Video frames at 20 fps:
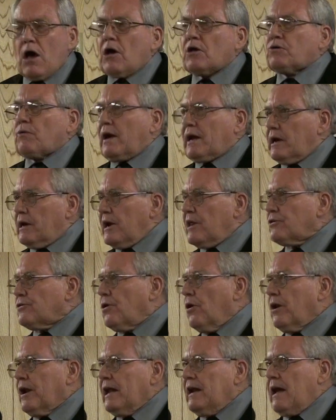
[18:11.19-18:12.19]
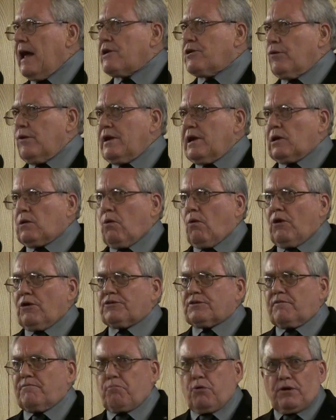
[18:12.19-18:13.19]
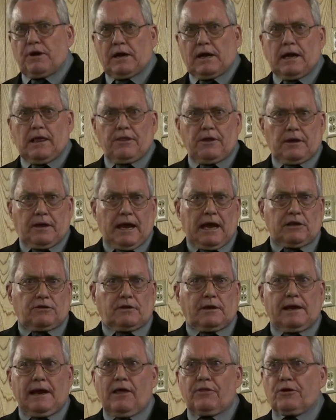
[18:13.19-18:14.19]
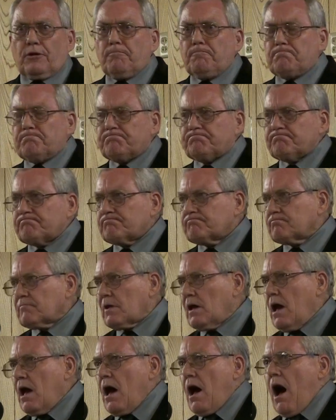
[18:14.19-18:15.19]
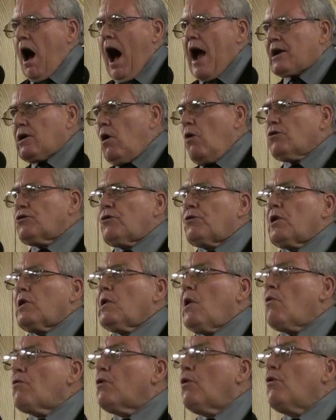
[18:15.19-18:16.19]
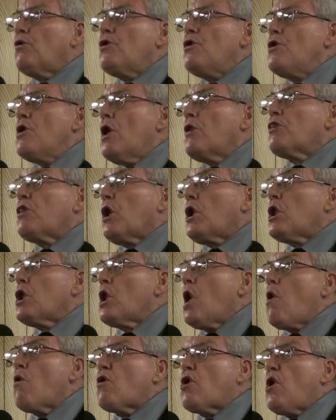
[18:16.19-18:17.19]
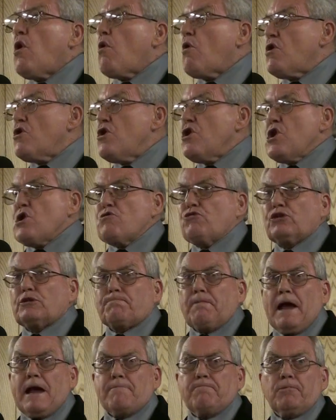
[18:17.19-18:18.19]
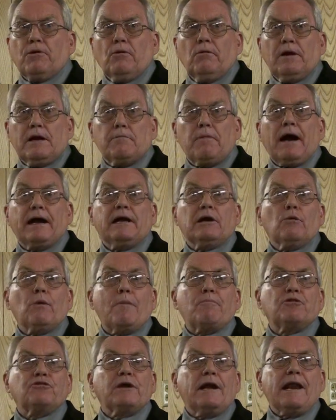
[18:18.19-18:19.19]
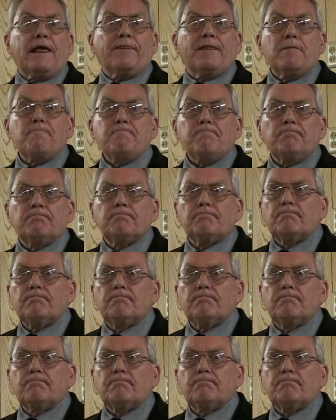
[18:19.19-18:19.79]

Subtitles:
So I get an attorney, and during the course of putting together the case together, I go to the local newspaper. Anybody here representing them?